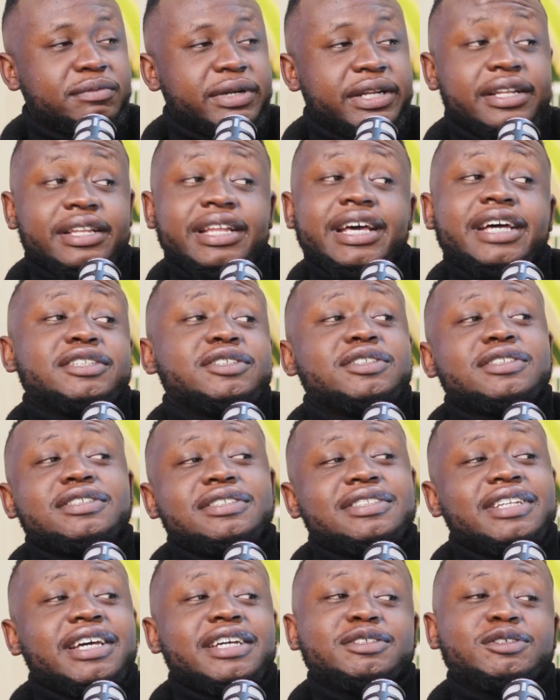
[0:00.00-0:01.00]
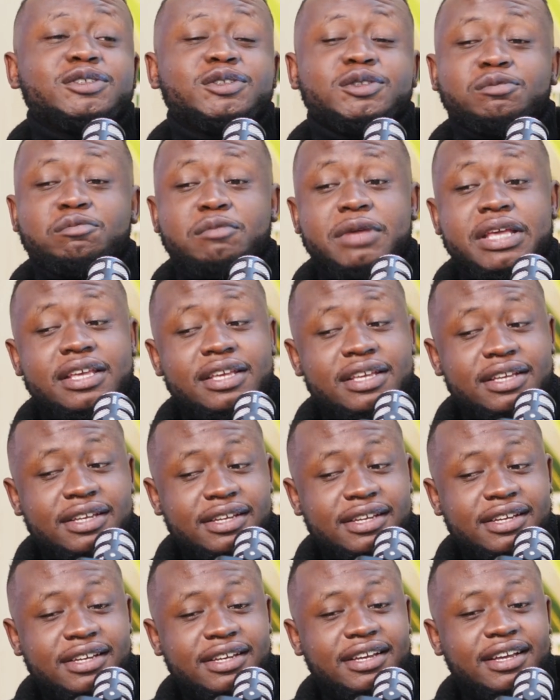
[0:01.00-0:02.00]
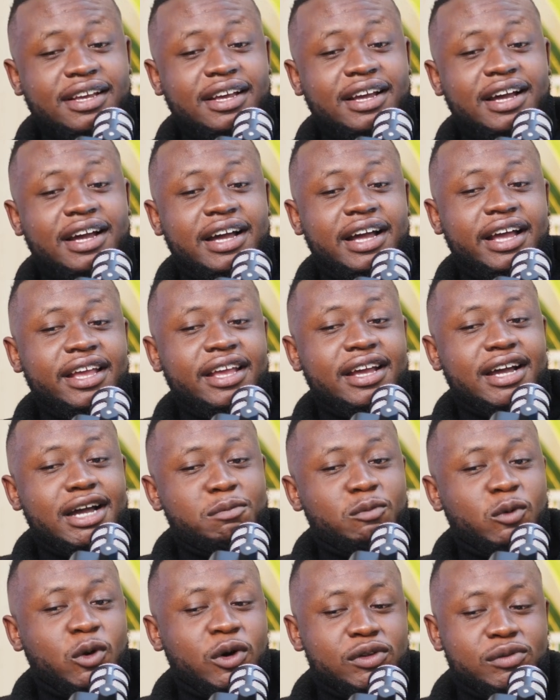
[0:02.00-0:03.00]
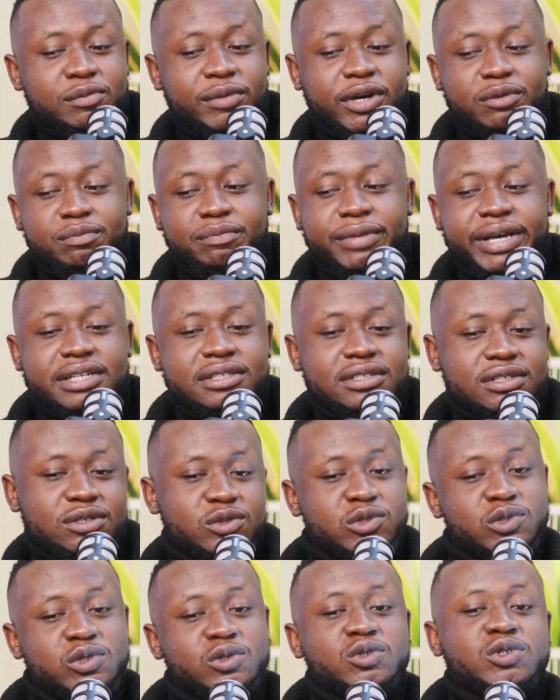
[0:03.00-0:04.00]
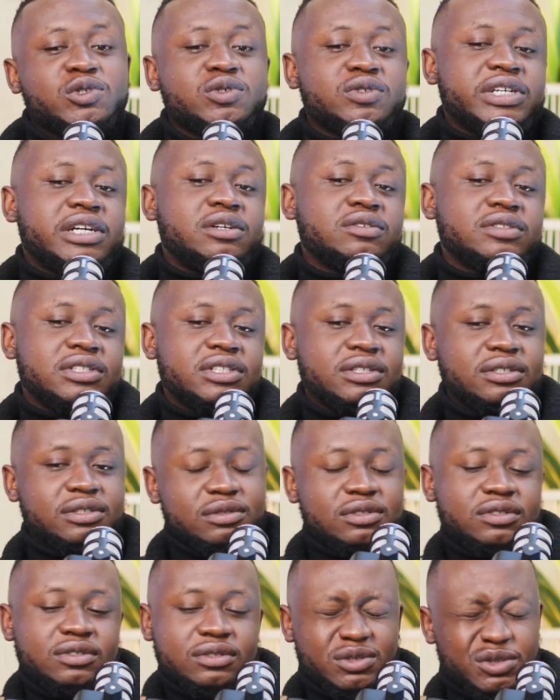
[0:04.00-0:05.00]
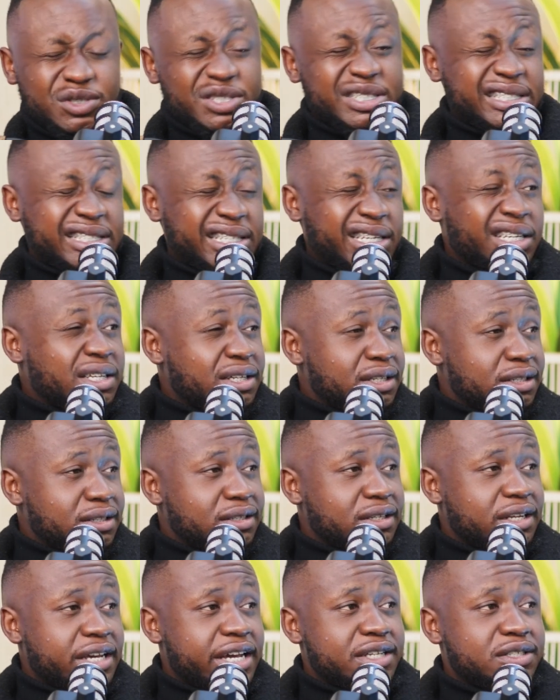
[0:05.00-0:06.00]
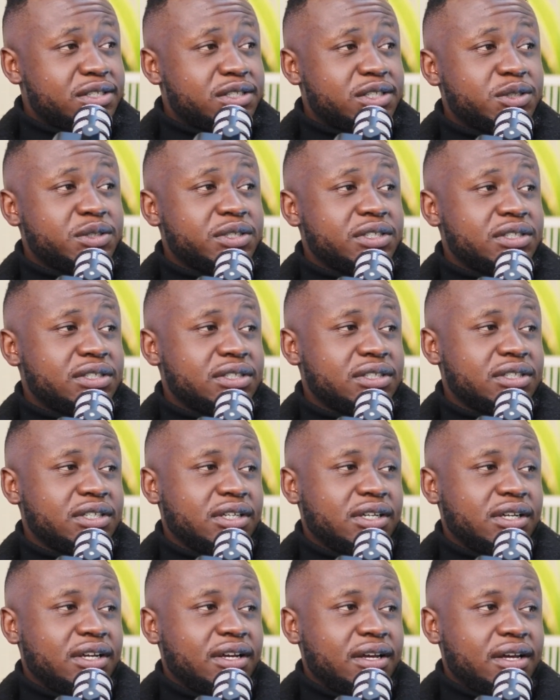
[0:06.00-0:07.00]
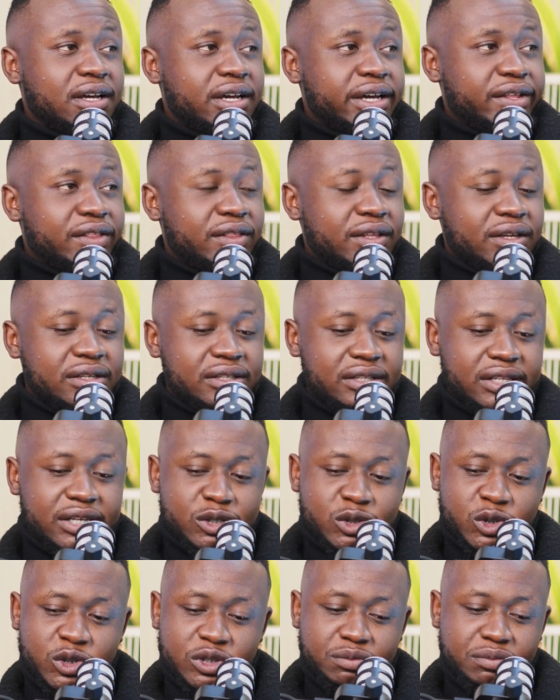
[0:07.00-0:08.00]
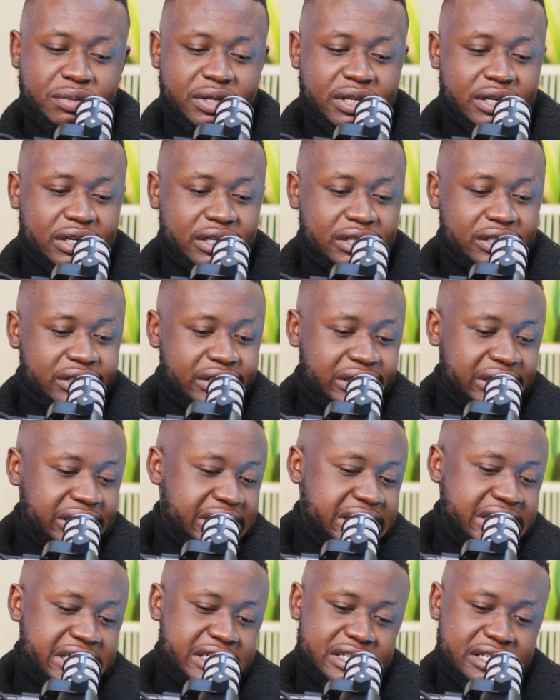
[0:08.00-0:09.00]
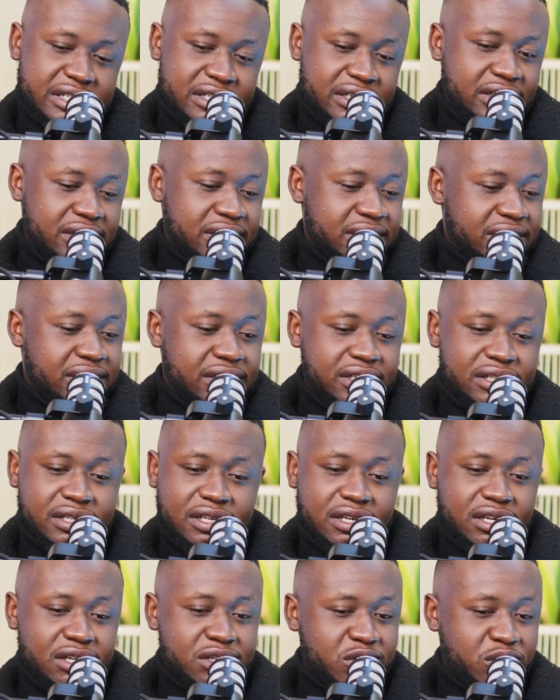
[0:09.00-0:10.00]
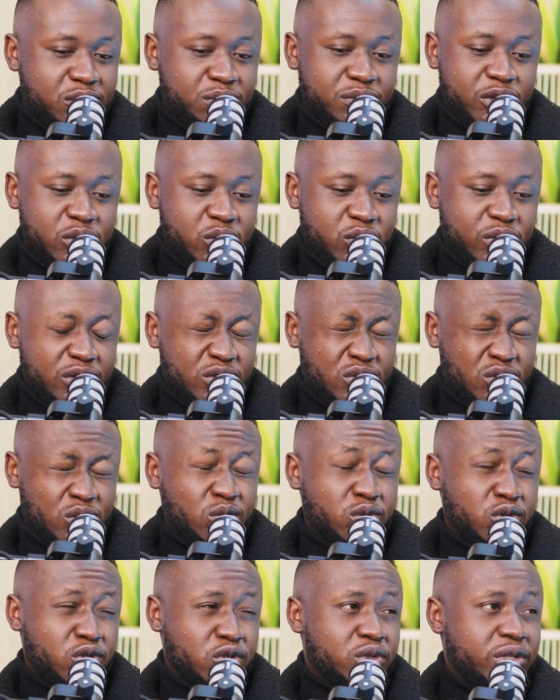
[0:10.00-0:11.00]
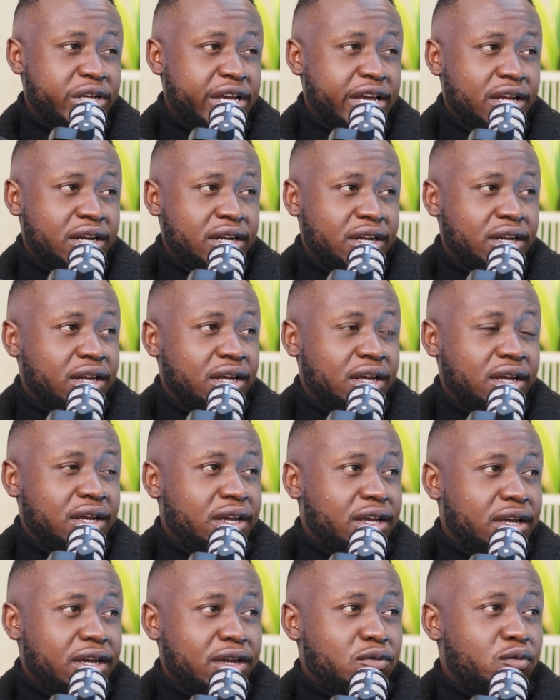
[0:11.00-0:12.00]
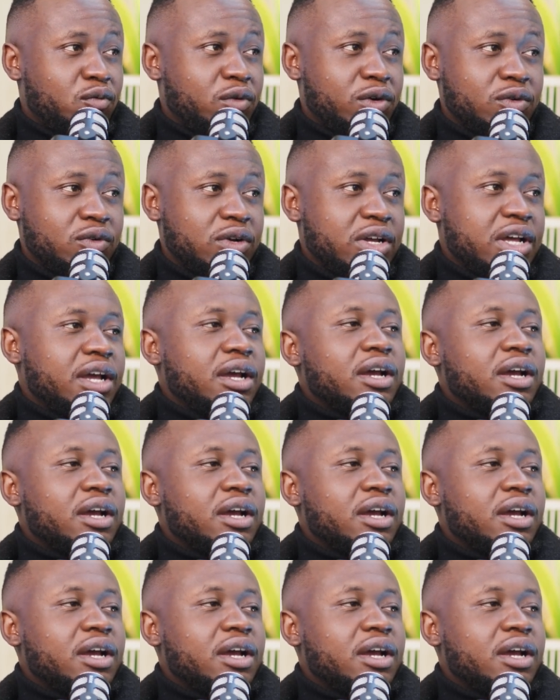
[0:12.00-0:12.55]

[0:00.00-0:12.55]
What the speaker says: But then that's just me. I'm all about banter on socials. I don't think, you should take it as serious. I think there should be a clean delineation between social and real.